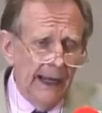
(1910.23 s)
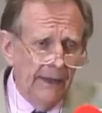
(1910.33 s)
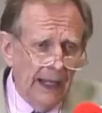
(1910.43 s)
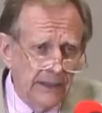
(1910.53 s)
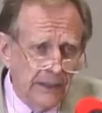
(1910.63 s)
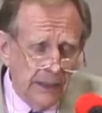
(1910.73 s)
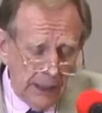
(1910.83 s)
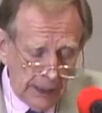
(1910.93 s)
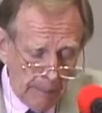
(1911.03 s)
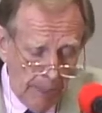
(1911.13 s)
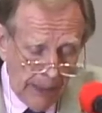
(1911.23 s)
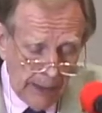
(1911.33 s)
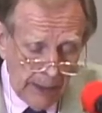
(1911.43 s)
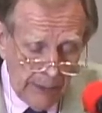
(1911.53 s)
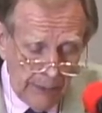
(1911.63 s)
And that's uh,
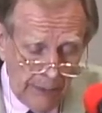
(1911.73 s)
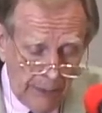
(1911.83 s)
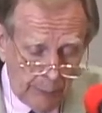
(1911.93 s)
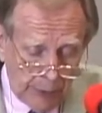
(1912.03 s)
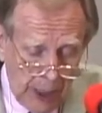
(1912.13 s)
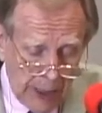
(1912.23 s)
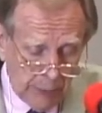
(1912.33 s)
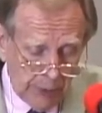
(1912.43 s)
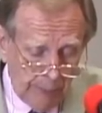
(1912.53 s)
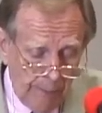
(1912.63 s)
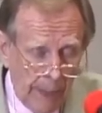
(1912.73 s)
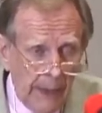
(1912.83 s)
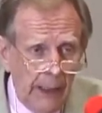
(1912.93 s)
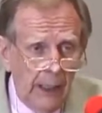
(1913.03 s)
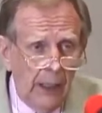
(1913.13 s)
the problem
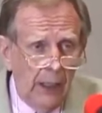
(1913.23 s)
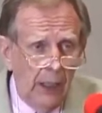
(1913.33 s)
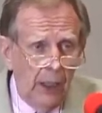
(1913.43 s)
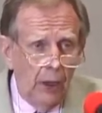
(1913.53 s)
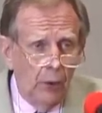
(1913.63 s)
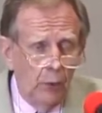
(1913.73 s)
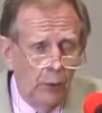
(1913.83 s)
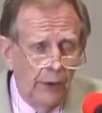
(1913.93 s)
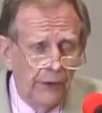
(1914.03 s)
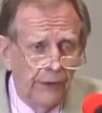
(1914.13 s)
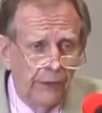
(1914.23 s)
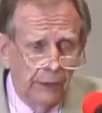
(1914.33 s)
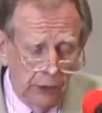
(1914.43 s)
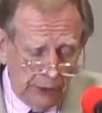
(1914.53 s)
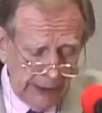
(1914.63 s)
uh,
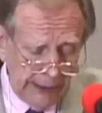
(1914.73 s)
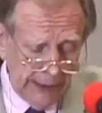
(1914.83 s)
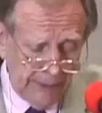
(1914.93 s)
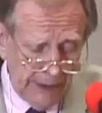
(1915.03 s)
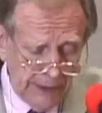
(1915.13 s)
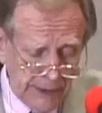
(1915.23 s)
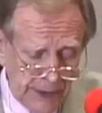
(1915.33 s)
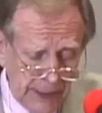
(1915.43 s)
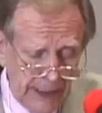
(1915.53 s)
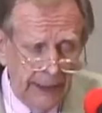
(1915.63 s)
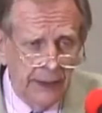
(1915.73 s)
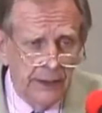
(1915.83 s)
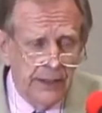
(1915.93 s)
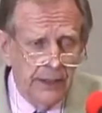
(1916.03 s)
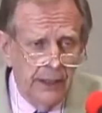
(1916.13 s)
with looking at these
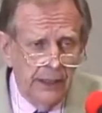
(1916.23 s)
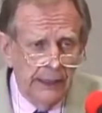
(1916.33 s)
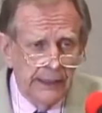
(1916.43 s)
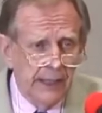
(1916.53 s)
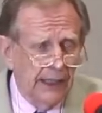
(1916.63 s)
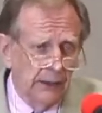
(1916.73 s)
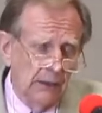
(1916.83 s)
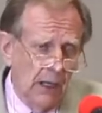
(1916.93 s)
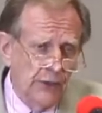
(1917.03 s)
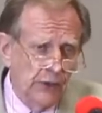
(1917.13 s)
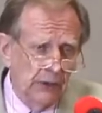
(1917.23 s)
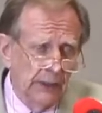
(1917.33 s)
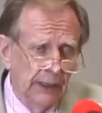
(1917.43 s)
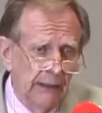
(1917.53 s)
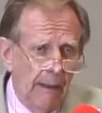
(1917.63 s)
things
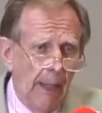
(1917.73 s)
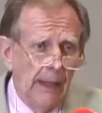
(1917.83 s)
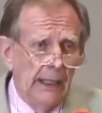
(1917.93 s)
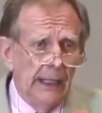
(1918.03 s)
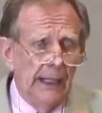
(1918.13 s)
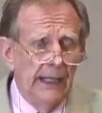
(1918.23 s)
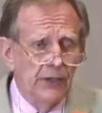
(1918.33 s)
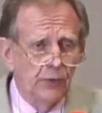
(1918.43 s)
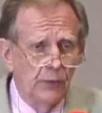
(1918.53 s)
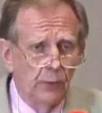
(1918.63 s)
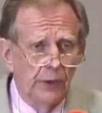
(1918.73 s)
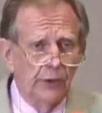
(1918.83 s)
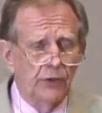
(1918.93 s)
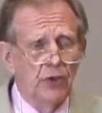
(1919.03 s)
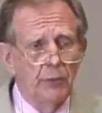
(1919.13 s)
psychologically is we
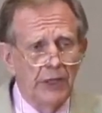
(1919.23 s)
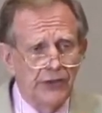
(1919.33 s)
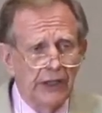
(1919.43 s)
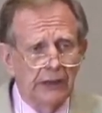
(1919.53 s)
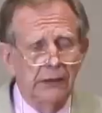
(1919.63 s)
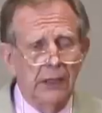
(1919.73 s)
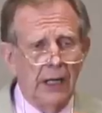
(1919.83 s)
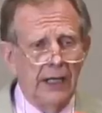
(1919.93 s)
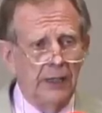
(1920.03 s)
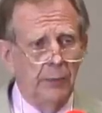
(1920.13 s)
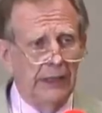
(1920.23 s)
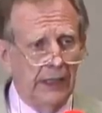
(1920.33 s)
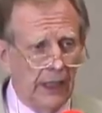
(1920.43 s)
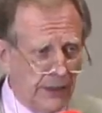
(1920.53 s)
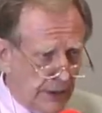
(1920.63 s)
are too much inclined
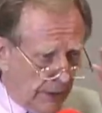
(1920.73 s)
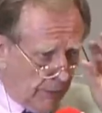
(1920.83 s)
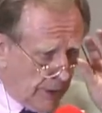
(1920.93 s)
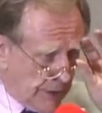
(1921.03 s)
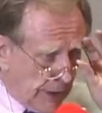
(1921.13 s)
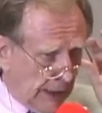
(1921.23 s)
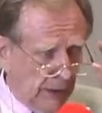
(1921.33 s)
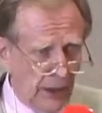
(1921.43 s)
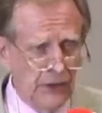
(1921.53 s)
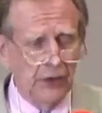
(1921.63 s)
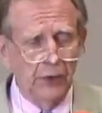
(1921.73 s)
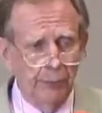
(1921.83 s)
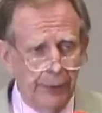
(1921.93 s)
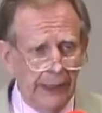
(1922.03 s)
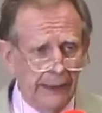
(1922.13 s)
because of our
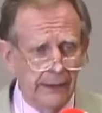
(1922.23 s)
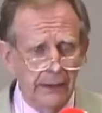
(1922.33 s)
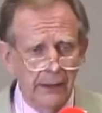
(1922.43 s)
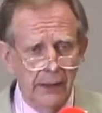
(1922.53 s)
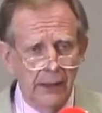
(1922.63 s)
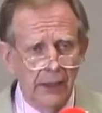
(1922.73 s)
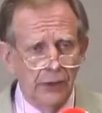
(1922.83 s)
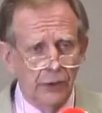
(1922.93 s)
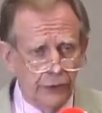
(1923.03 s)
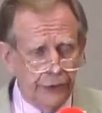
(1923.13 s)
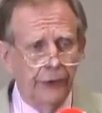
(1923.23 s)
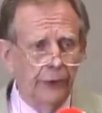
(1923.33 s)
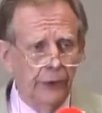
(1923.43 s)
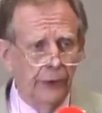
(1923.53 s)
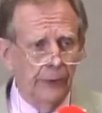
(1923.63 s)
psychological bent to
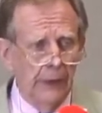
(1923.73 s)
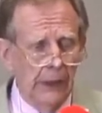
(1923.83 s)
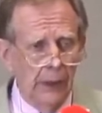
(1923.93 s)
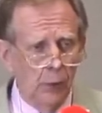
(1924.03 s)
turn